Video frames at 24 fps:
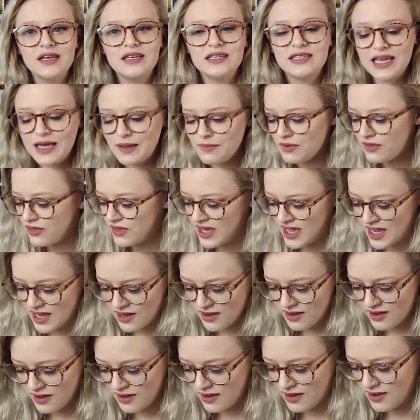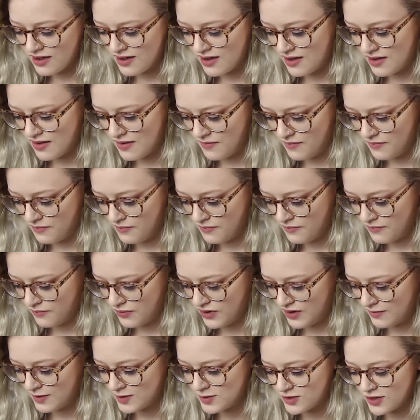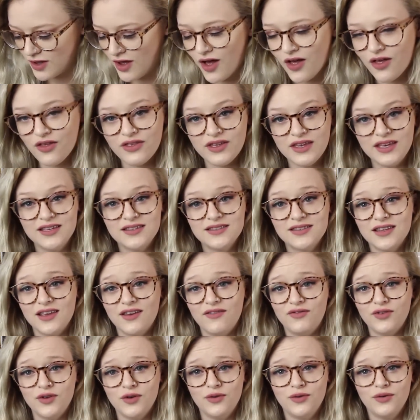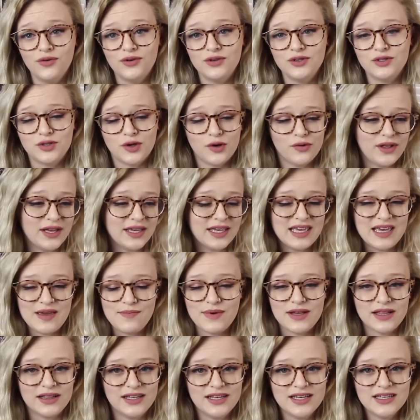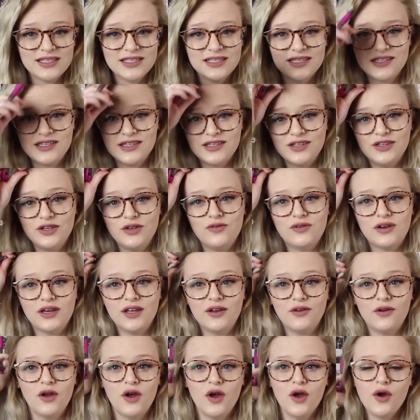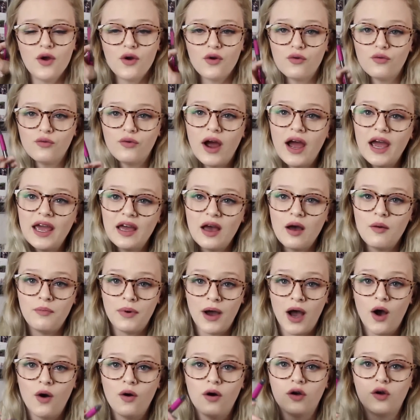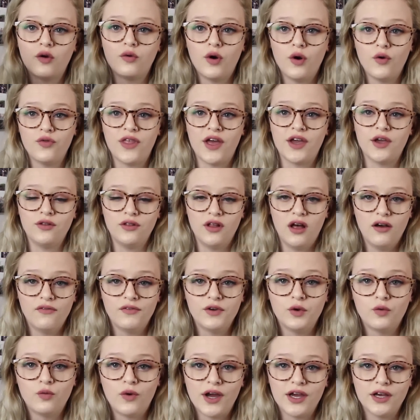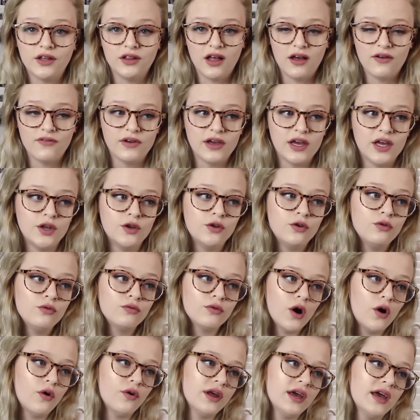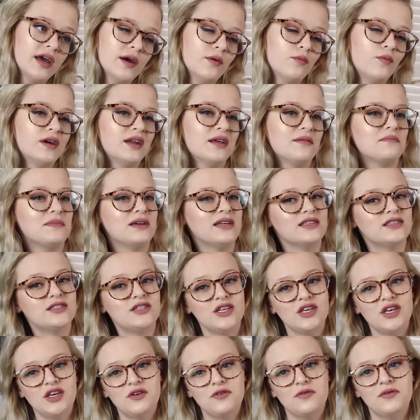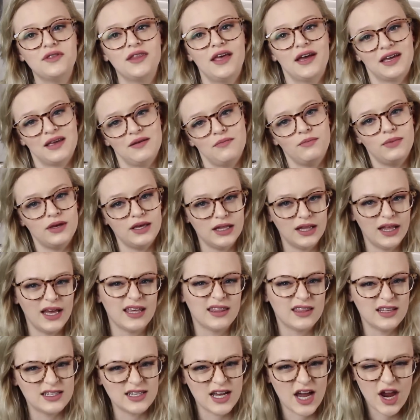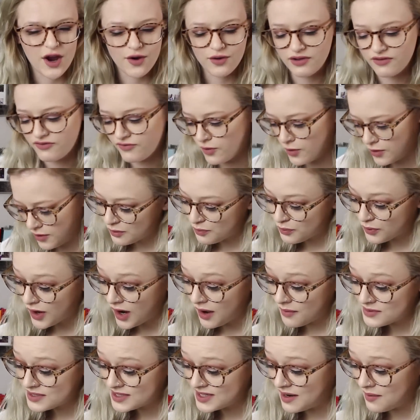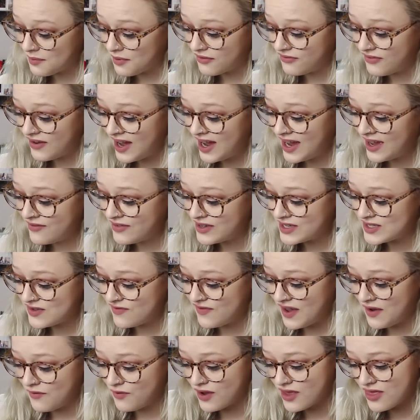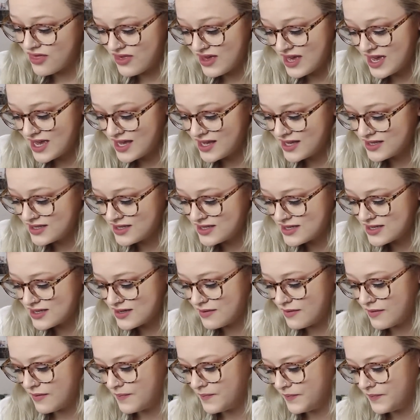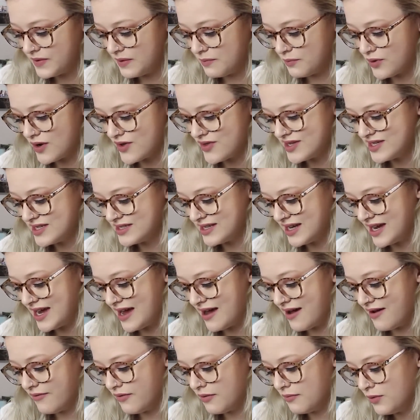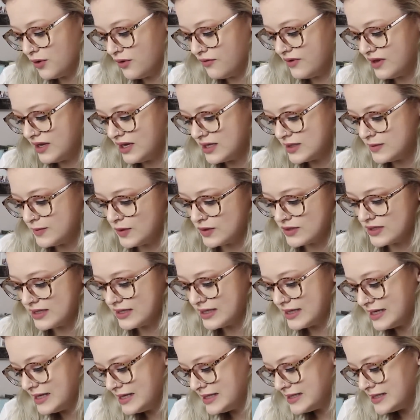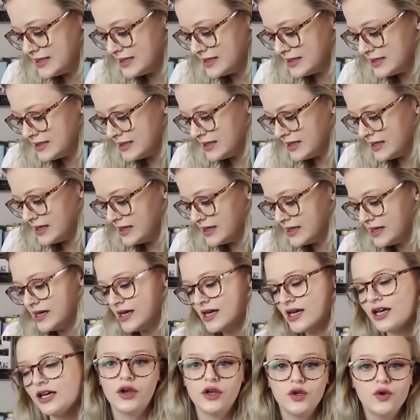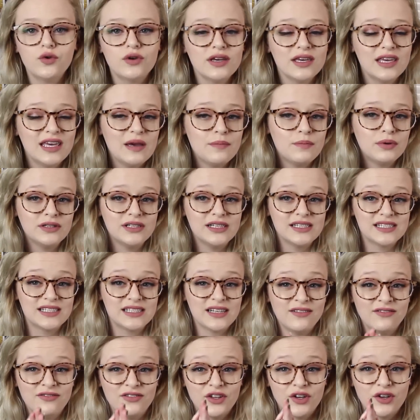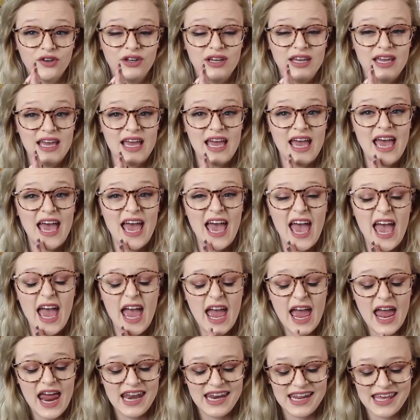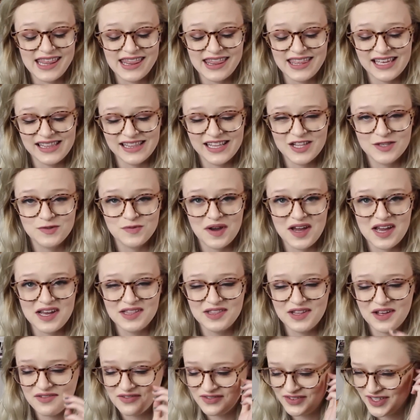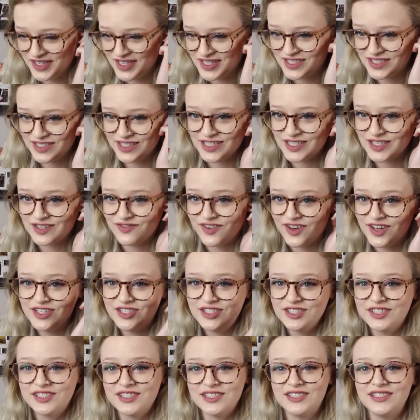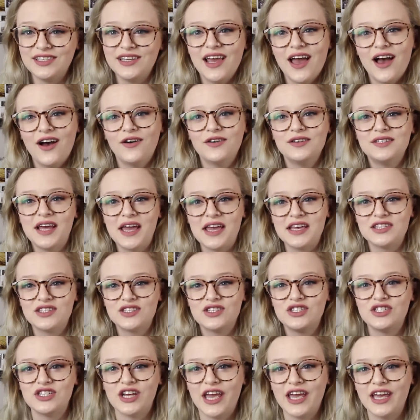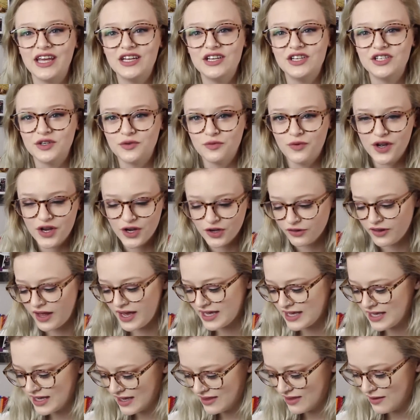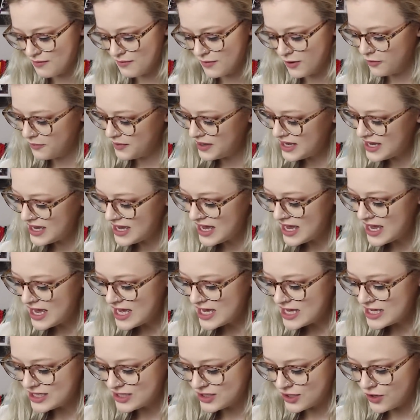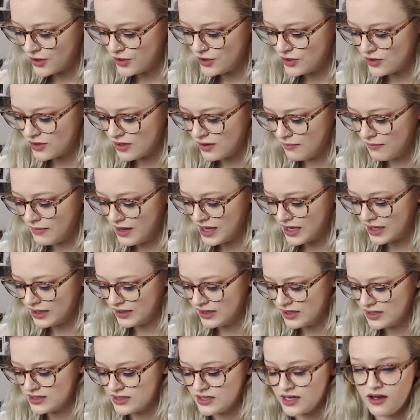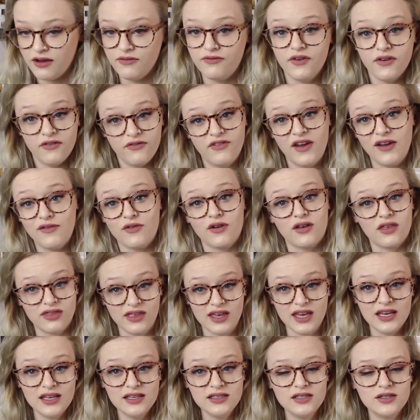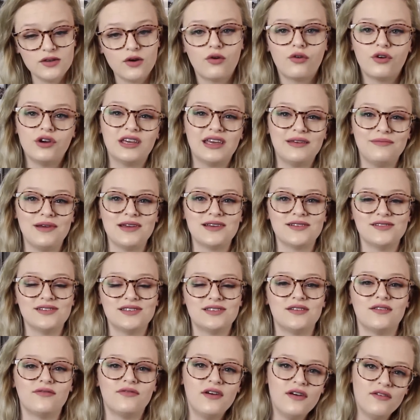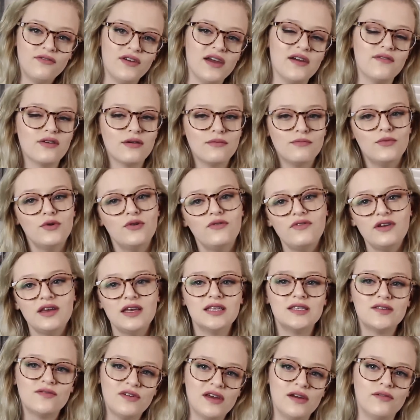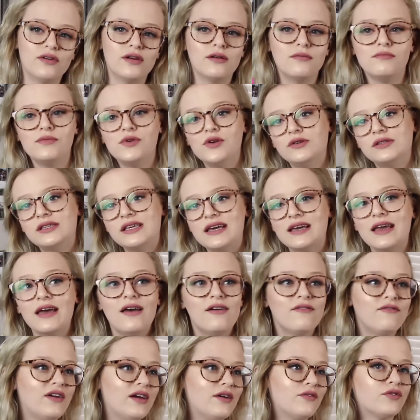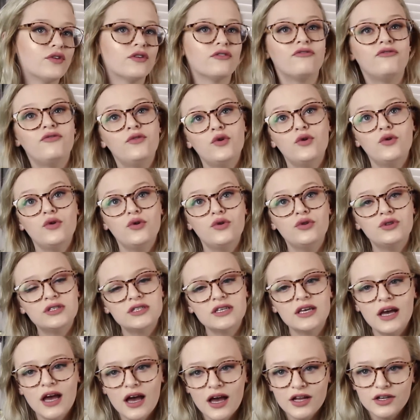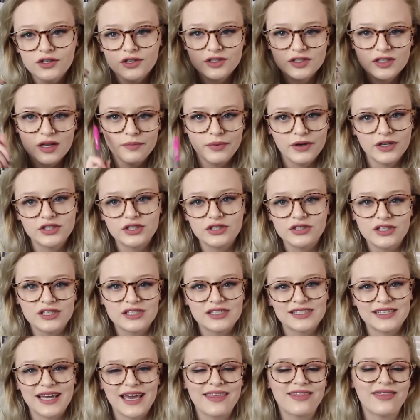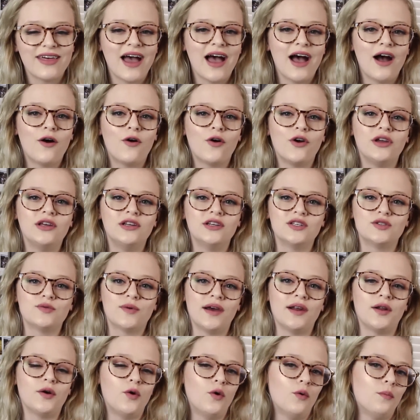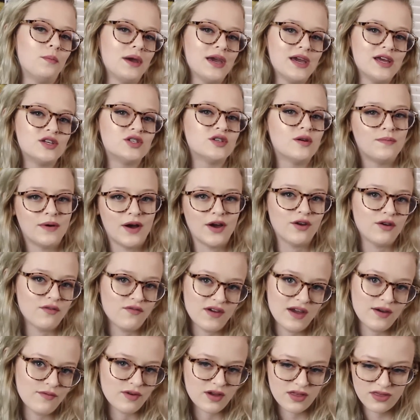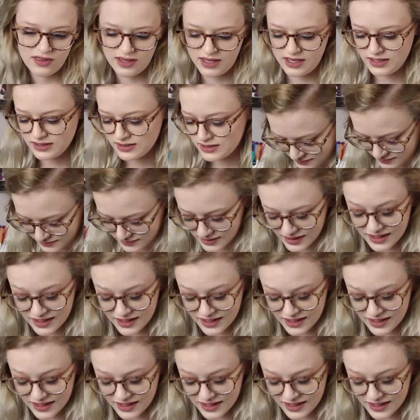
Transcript: Same thing pretty much with all of these. If you don't like keeping lists, you can write about a quote that you love and why you love it and who wrote it and what it means to you, and that can be like the diary form. Final prompt number five is favorite things. In parentheses I have movies, music, etc. You can keep a list of literally anything. That's why I love a list, and it's fun just to see how tastes change and what you're liking in the moment. So you can make a list of favorite things, or you can make a list of favorite movies, favorite music, favorite foods, just a bunch of lists like that, or you can just write a whole page about your favorite things.